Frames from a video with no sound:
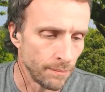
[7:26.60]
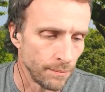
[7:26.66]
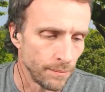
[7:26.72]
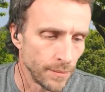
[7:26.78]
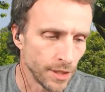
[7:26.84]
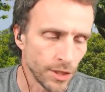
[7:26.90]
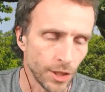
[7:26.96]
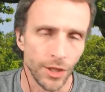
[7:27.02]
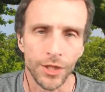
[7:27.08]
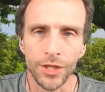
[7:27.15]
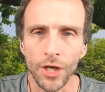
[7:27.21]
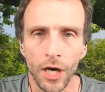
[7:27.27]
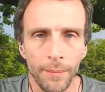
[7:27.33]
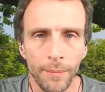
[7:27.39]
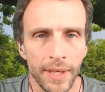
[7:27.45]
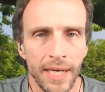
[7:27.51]
is a good
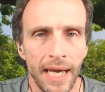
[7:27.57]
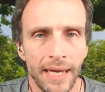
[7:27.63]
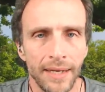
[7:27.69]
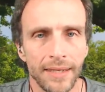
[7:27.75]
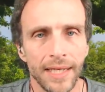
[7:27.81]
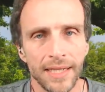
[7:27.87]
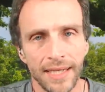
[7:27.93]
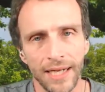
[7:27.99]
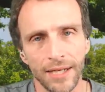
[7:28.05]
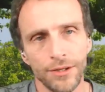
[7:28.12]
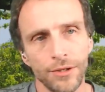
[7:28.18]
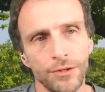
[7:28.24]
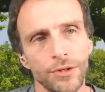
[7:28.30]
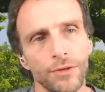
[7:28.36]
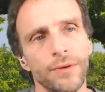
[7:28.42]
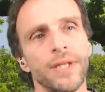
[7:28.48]
start but doesn't get you
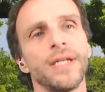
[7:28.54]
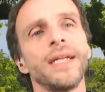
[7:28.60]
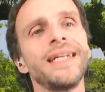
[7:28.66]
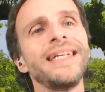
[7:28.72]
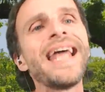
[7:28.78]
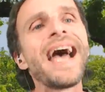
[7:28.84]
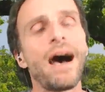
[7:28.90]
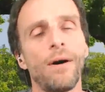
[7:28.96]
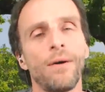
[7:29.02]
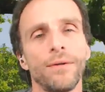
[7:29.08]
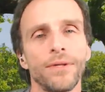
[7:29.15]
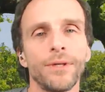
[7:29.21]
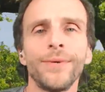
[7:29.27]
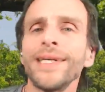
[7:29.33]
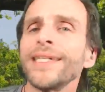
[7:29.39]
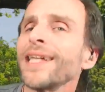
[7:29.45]
to it. Now,
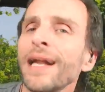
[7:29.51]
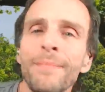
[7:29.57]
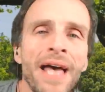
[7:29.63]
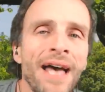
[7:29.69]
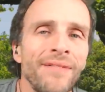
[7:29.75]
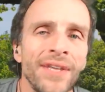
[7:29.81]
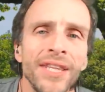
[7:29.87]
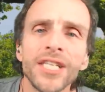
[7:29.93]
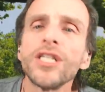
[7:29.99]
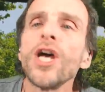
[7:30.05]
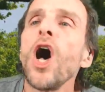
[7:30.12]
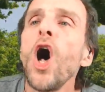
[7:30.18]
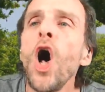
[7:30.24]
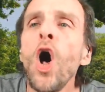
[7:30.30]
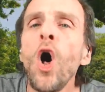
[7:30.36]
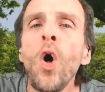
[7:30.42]
the reason I'm having this
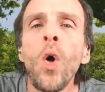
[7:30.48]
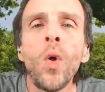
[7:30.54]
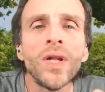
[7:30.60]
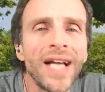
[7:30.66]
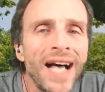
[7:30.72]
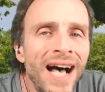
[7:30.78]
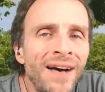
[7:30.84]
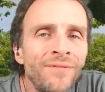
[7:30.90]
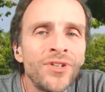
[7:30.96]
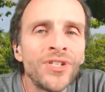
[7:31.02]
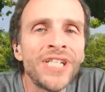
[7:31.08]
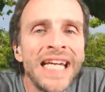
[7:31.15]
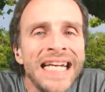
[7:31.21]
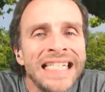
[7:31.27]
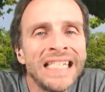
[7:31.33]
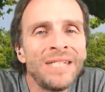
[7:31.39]
whole
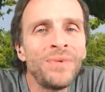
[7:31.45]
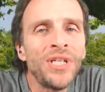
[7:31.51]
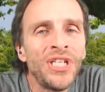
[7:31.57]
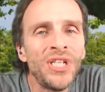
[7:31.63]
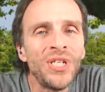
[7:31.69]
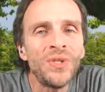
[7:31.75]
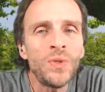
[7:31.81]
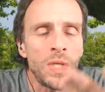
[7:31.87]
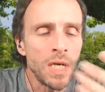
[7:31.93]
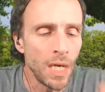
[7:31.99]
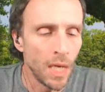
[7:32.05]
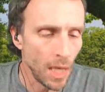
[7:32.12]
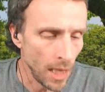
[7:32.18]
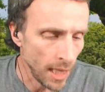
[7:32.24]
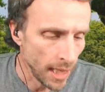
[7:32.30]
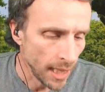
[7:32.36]
conversation with you
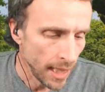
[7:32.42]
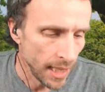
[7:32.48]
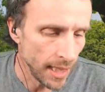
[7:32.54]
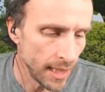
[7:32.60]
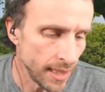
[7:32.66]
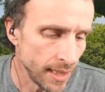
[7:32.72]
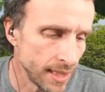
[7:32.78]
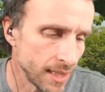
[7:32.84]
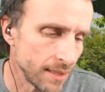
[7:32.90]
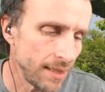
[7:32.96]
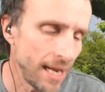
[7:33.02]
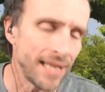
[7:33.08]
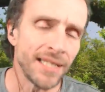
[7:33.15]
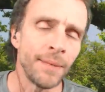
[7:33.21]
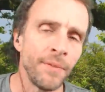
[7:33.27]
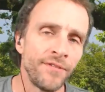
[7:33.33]
is,
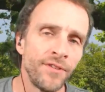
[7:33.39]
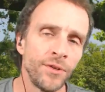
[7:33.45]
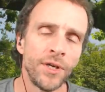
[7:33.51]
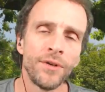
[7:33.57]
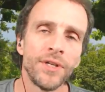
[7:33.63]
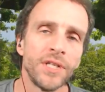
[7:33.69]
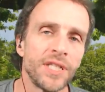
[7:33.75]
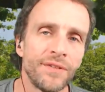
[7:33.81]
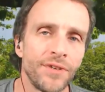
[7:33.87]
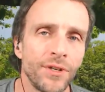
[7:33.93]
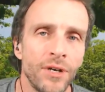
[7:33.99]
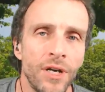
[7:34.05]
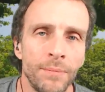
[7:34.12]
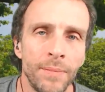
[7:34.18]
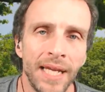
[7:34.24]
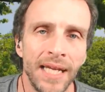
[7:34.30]
and some of you know this if you're
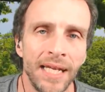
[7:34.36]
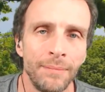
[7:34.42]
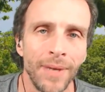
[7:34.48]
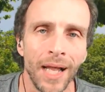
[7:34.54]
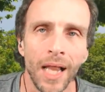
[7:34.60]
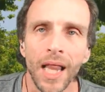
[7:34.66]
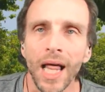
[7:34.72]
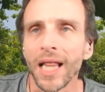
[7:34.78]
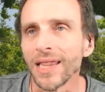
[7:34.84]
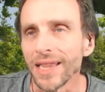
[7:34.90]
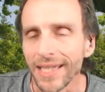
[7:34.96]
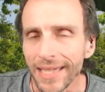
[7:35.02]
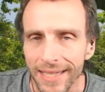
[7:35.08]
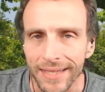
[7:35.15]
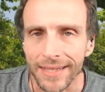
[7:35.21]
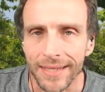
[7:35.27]
on my email
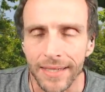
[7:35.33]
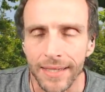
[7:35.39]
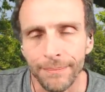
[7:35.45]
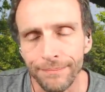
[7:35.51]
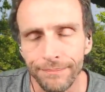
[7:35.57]
list,